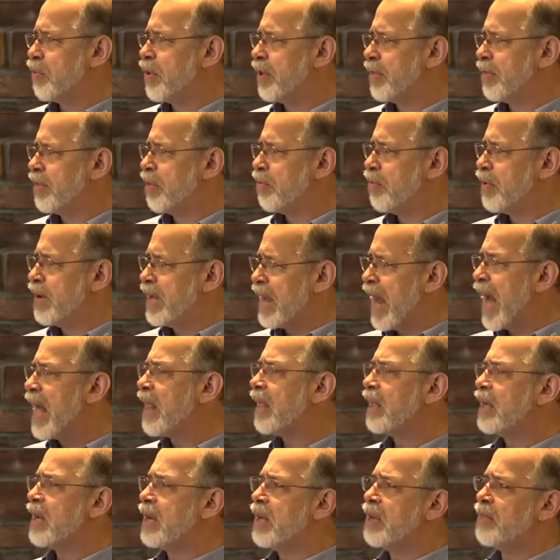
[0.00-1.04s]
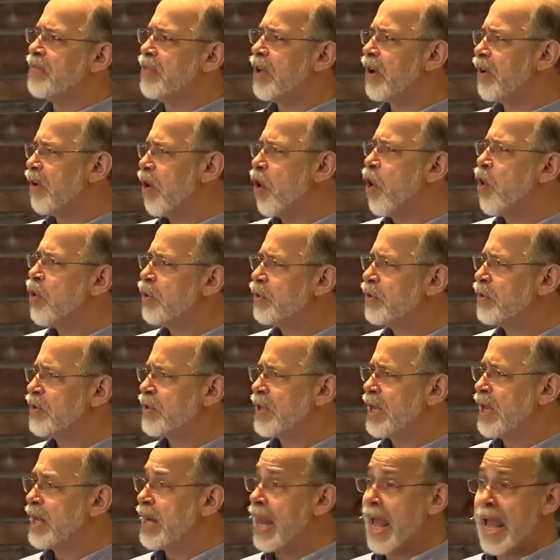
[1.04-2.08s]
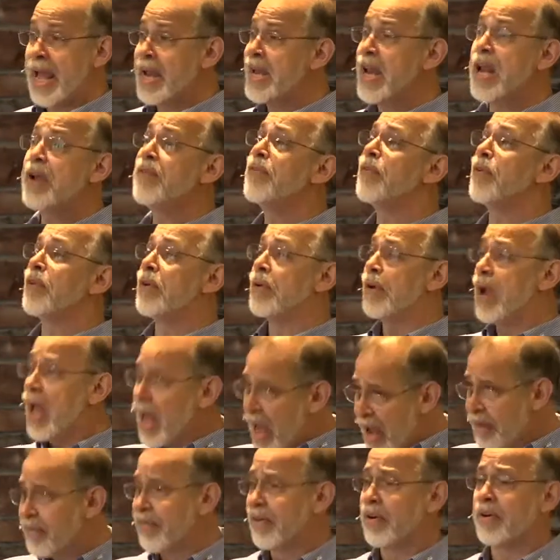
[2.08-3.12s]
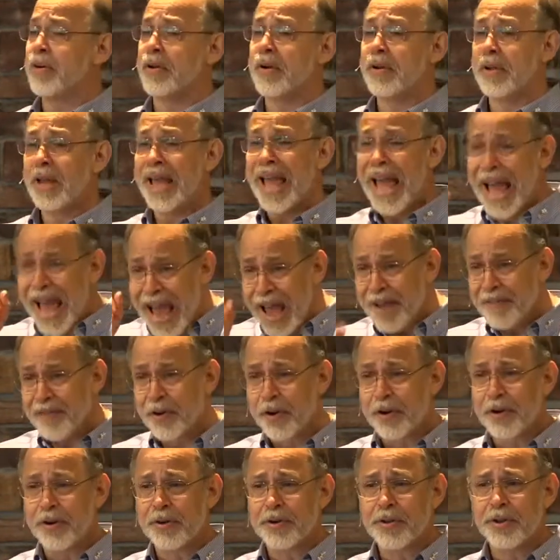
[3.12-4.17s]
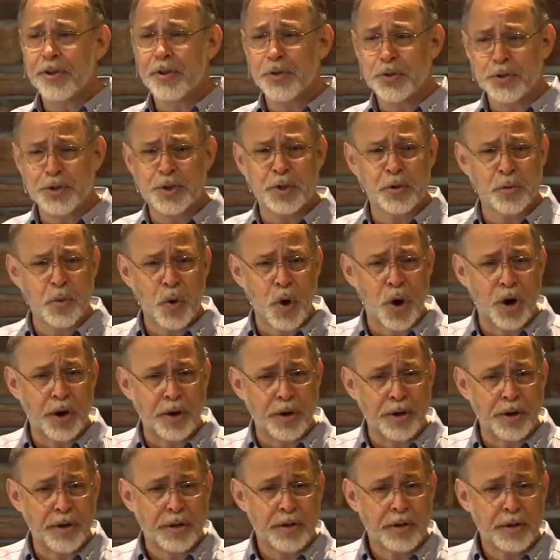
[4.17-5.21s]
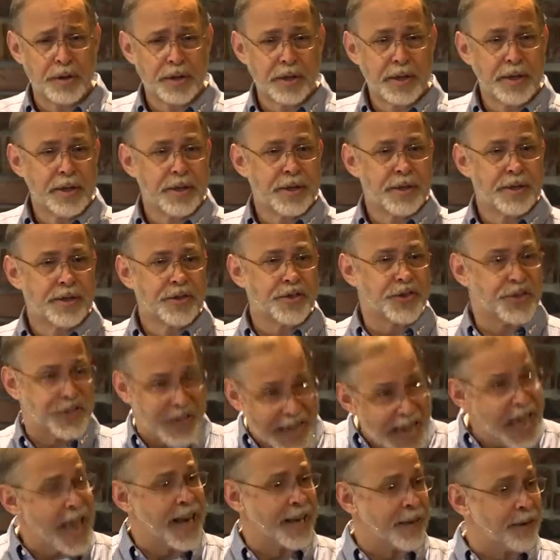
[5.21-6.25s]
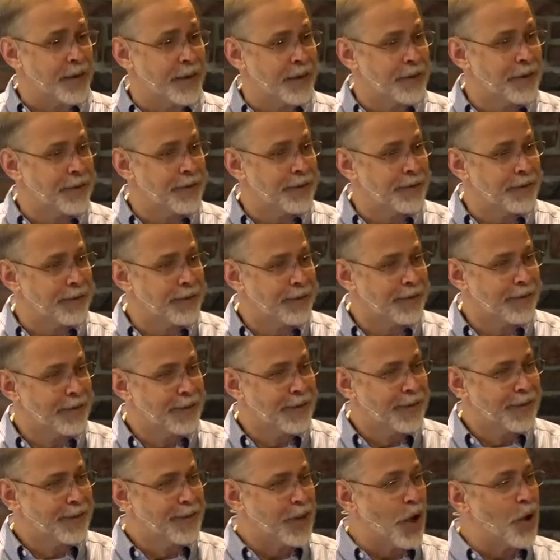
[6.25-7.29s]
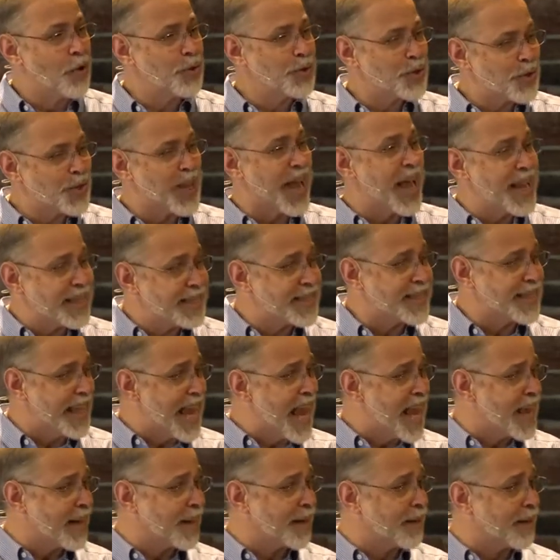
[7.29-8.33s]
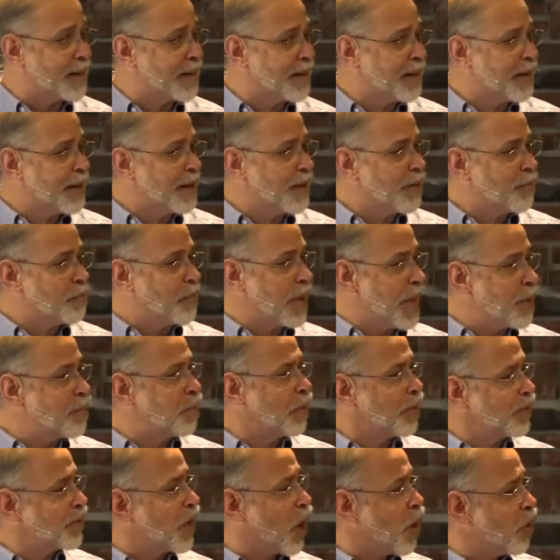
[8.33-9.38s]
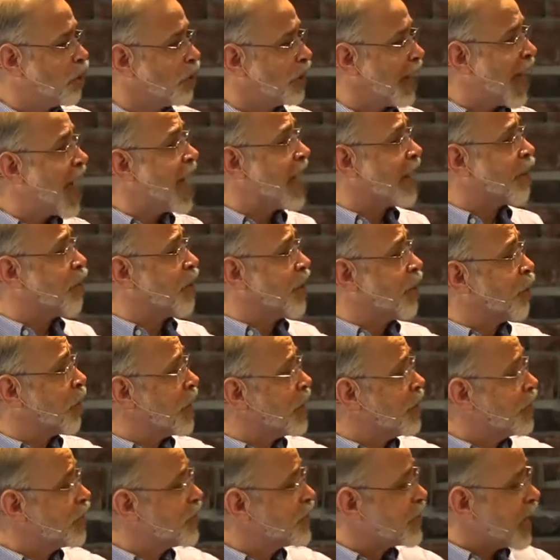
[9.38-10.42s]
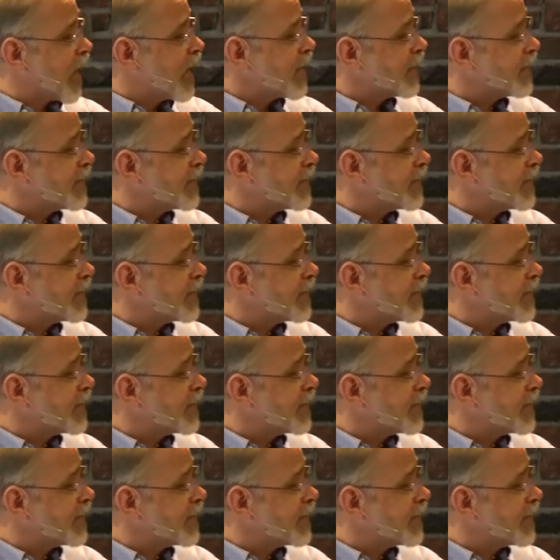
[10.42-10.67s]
with the reality of their own sin, and never, ever, ever use the word sin. Don't say sin people don't like when you say